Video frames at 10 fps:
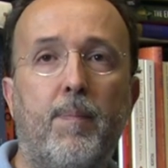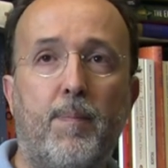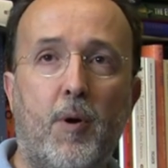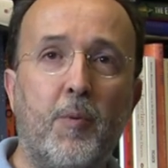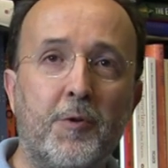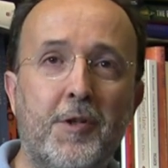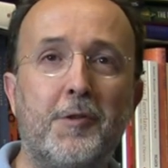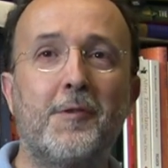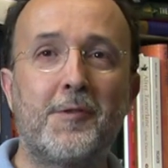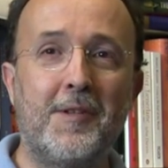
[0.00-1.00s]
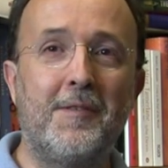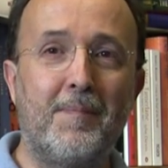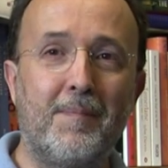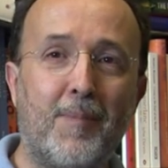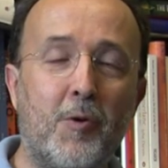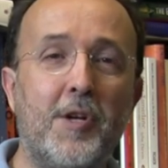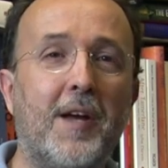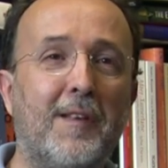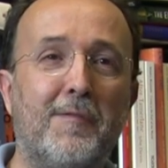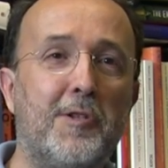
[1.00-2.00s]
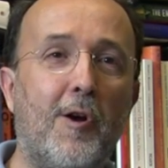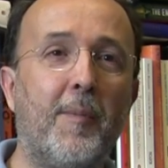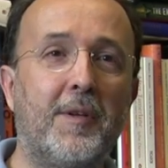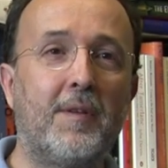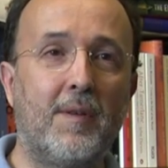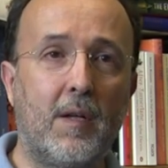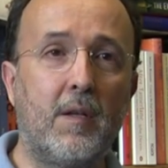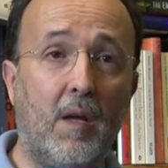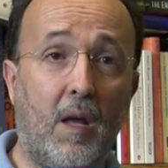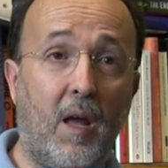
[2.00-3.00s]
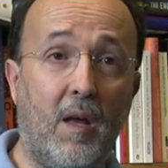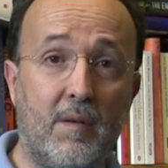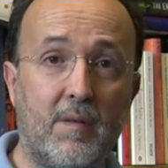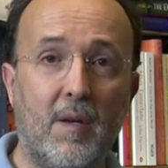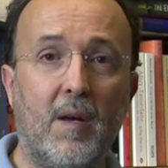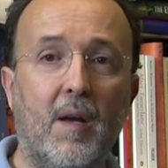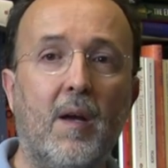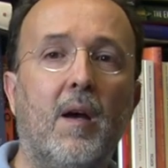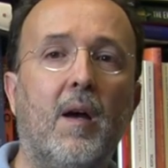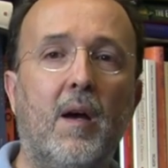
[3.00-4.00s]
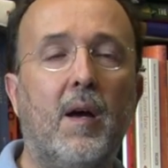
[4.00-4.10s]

propositions in projective geometry that he had uh,